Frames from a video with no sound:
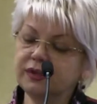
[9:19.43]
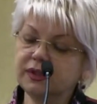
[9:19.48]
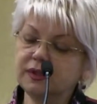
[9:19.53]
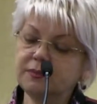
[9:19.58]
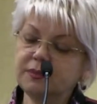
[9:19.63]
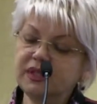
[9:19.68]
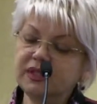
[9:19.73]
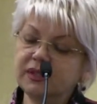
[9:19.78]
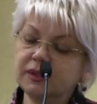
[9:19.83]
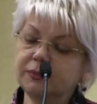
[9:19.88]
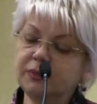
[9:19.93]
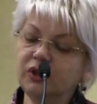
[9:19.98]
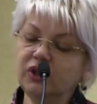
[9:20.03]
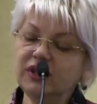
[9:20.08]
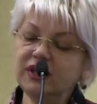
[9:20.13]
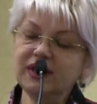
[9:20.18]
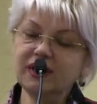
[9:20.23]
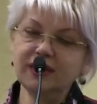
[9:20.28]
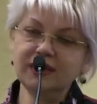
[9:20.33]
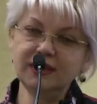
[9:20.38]
uh,
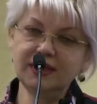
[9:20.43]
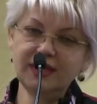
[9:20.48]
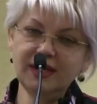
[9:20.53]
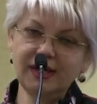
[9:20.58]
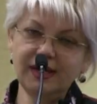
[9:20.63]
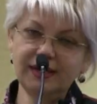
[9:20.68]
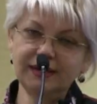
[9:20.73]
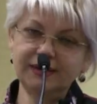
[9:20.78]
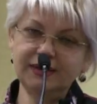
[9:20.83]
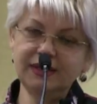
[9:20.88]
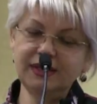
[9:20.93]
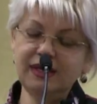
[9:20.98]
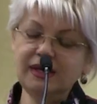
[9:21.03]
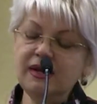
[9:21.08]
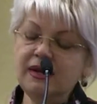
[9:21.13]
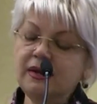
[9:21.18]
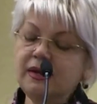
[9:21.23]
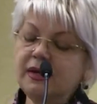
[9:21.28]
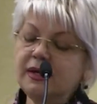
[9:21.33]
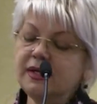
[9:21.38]
metabolically healthy,
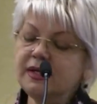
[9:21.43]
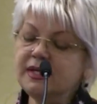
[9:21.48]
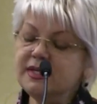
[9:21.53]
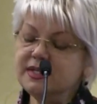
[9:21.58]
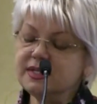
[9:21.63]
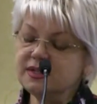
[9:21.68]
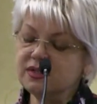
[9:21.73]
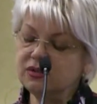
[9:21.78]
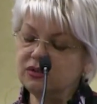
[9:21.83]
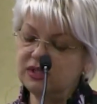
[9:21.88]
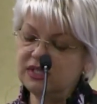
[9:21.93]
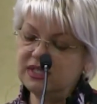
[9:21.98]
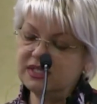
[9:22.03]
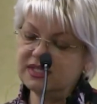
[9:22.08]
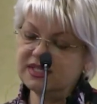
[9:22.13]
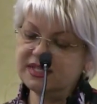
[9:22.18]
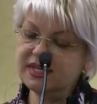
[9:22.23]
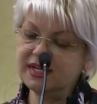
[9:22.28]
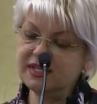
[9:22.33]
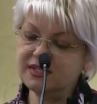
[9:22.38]
insulin
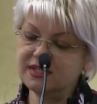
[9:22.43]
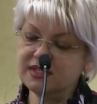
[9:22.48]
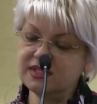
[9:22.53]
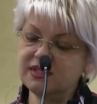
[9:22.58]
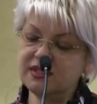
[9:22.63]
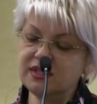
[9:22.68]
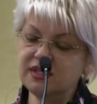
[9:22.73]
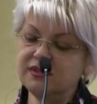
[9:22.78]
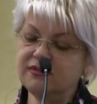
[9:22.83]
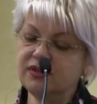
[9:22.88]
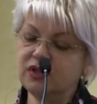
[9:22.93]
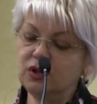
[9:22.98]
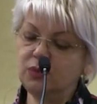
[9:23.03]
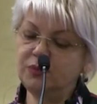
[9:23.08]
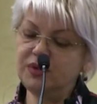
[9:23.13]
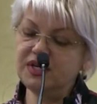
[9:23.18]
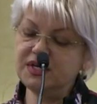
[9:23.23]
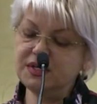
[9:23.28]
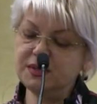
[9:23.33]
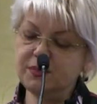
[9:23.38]
sensitive
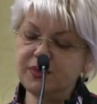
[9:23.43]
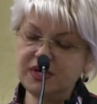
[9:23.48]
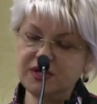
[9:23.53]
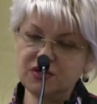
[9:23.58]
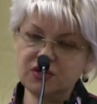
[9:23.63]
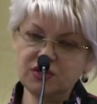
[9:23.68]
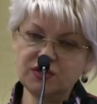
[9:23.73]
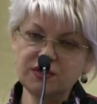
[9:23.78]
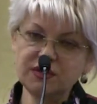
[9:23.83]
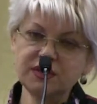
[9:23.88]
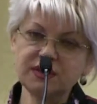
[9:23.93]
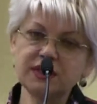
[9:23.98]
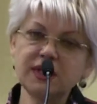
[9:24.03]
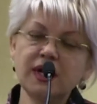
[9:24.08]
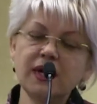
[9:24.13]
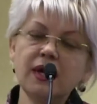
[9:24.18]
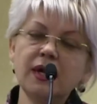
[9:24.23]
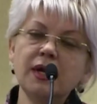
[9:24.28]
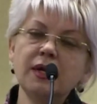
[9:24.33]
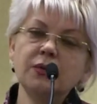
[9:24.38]
obese patients,
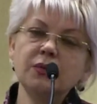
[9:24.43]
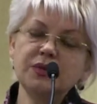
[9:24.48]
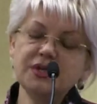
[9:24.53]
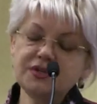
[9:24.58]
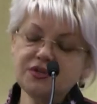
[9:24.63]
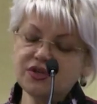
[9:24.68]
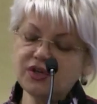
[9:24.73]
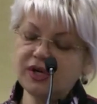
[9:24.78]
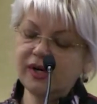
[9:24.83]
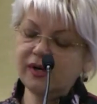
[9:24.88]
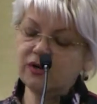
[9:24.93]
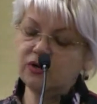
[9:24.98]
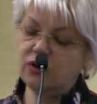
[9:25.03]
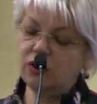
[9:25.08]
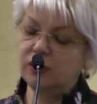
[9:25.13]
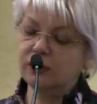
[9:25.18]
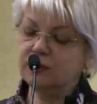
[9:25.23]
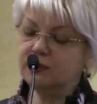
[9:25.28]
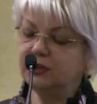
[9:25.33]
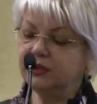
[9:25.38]
which are
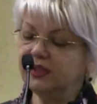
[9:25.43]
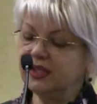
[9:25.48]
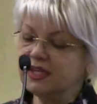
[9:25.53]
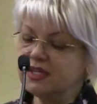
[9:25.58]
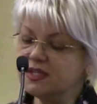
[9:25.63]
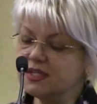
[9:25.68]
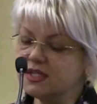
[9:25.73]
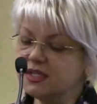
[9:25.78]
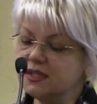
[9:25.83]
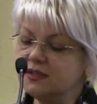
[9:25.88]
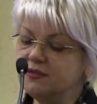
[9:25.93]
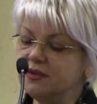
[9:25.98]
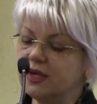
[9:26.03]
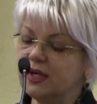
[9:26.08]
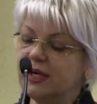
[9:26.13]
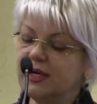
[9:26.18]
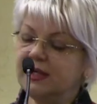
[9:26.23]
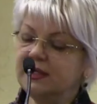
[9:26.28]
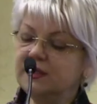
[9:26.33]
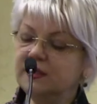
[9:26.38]
normotensive
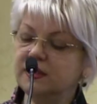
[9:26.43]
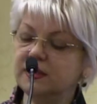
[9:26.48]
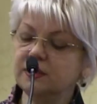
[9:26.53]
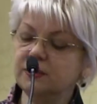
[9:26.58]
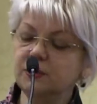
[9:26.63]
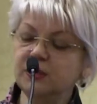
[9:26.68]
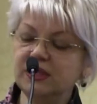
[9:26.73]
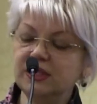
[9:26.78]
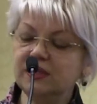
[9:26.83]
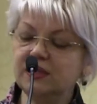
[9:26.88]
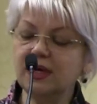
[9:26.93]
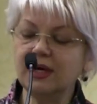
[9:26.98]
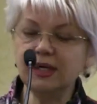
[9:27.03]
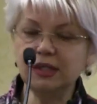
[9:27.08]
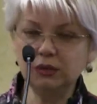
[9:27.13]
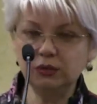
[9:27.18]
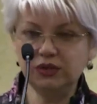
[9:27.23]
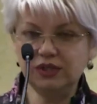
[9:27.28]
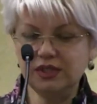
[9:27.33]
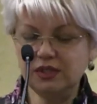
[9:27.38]
and
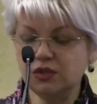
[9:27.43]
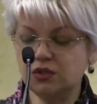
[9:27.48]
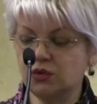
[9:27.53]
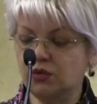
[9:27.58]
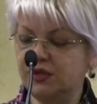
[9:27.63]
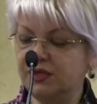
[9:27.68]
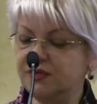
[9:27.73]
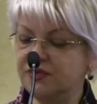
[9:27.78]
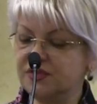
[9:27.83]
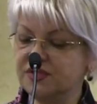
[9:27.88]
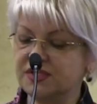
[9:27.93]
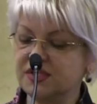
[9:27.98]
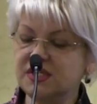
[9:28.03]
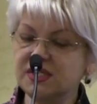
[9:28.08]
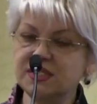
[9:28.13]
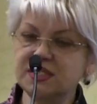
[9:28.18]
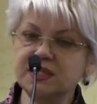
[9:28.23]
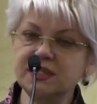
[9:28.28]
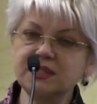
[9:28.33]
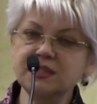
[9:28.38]
without insulin
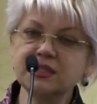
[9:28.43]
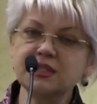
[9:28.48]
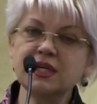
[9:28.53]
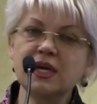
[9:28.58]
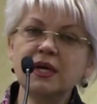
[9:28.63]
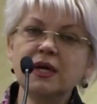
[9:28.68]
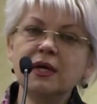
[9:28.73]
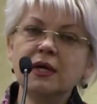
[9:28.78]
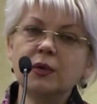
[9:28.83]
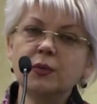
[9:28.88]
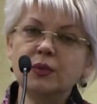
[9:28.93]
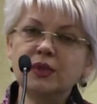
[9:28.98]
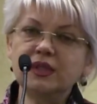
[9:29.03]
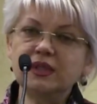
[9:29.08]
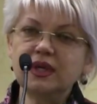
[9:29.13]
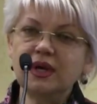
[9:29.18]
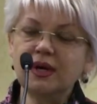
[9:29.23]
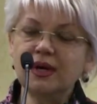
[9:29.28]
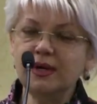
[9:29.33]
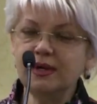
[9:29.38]
resistance,
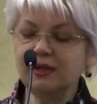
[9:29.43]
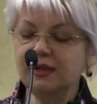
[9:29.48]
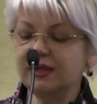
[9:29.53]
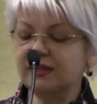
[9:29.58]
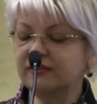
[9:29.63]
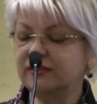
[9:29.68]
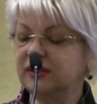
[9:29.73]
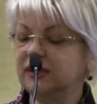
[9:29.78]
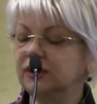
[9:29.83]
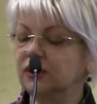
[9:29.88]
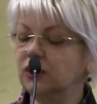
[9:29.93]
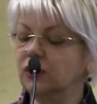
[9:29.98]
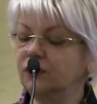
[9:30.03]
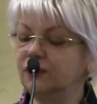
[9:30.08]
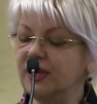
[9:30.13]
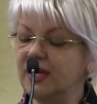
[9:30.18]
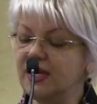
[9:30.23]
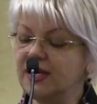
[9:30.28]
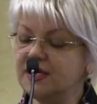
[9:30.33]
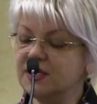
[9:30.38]
with high level
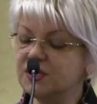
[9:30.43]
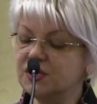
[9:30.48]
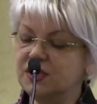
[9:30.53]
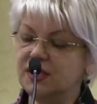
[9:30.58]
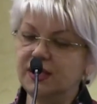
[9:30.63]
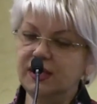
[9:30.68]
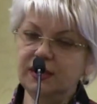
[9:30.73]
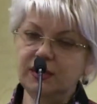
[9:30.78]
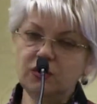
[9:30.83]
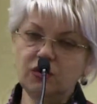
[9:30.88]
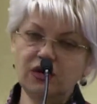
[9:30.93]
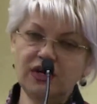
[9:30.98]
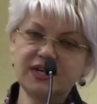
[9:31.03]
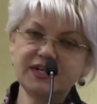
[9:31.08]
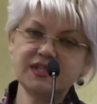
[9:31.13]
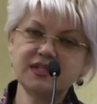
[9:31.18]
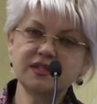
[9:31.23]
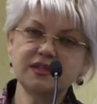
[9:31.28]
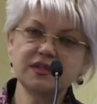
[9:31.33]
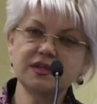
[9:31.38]
of HDL
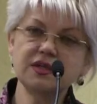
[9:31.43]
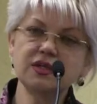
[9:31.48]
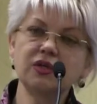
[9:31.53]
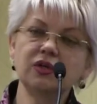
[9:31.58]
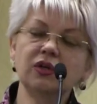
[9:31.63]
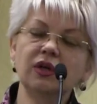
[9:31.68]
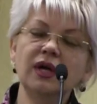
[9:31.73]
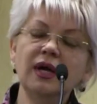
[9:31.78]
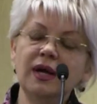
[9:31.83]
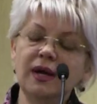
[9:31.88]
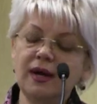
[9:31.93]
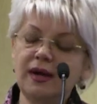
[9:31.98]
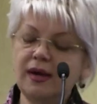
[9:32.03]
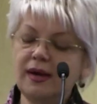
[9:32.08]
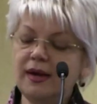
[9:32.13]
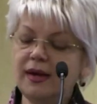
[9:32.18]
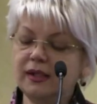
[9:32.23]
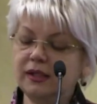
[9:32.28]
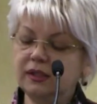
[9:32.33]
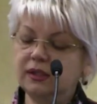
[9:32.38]
cholesterol
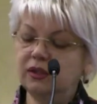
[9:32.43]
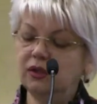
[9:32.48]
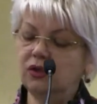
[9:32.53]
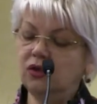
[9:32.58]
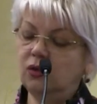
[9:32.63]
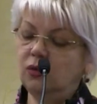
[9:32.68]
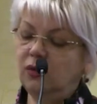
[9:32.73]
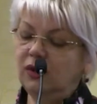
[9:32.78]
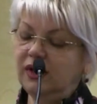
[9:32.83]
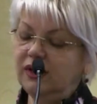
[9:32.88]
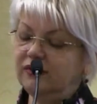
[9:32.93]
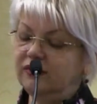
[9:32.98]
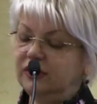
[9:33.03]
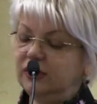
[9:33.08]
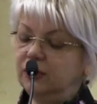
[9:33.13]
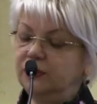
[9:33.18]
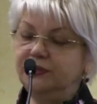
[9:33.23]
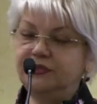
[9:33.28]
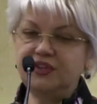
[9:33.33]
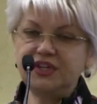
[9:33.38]
and low
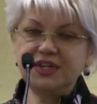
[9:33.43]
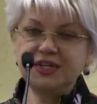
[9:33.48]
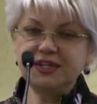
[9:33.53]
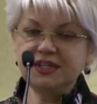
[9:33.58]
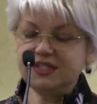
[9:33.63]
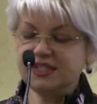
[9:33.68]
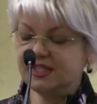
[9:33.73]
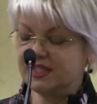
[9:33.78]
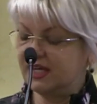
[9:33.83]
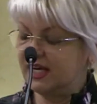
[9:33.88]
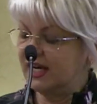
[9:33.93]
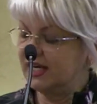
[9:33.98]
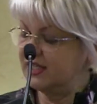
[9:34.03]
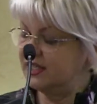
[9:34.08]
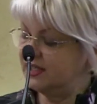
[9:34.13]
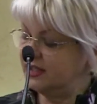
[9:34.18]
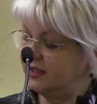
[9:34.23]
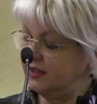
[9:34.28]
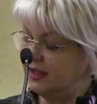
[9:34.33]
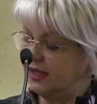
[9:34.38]
level of
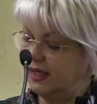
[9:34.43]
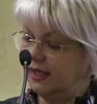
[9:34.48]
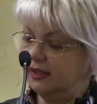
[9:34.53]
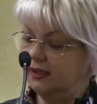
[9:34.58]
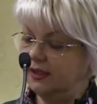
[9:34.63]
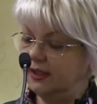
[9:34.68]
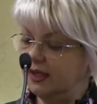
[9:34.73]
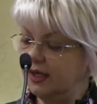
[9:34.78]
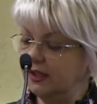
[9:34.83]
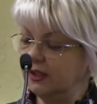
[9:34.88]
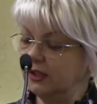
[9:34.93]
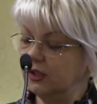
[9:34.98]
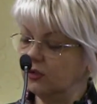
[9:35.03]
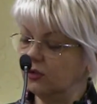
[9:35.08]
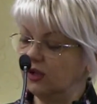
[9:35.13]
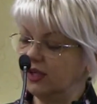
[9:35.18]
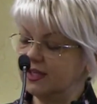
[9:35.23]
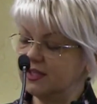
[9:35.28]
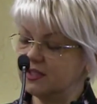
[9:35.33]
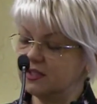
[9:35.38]
triglycerides and LDL
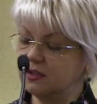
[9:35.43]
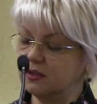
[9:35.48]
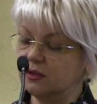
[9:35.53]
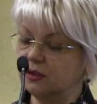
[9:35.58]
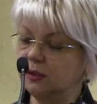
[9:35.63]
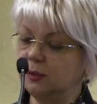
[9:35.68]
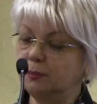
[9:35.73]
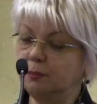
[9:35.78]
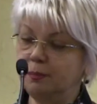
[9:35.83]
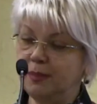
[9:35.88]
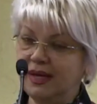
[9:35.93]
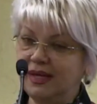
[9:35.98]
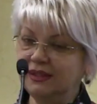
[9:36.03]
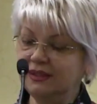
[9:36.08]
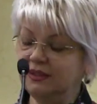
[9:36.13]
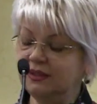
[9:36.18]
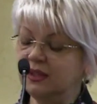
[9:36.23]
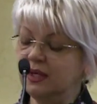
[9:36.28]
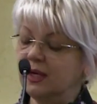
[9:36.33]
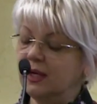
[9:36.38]
cholesterol,
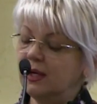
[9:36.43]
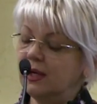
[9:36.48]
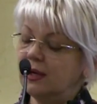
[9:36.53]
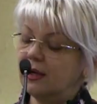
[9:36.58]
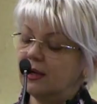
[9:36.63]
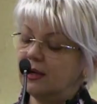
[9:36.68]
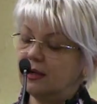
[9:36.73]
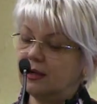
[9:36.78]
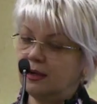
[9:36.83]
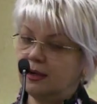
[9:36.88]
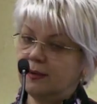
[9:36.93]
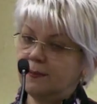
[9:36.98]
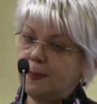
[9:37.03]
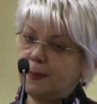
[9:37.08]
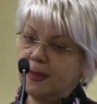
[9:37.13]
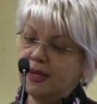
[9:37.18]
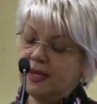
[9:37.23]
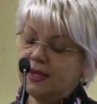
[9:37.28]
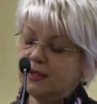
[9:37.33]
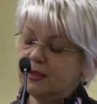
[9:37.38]
but
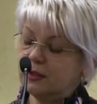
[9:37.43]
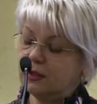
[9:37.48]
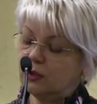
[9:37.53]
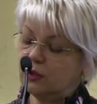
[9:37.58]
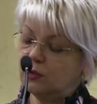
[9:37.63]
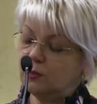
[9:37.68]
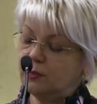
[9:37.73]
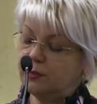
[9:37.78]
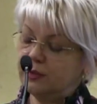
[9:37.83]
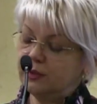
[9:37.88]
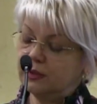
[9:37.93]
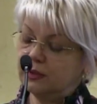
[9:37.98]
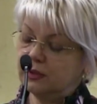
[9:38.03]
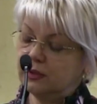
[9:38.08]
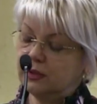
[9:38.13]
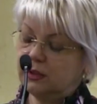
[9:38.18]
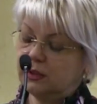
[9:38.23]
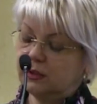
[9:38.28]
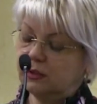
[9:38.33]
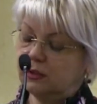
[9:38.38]
uh, in, uh,
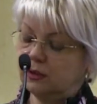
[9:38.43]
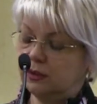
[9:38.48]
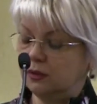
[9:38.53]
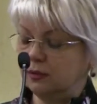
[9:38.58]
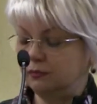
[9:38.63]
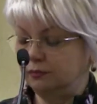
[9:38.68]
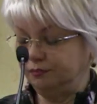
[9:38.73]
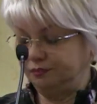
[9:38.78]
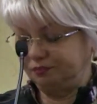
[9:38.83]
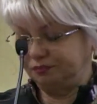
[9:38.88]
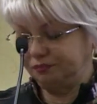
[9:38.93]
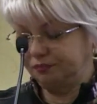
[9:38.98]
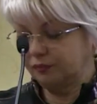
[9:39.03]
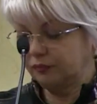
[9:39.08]
in uh,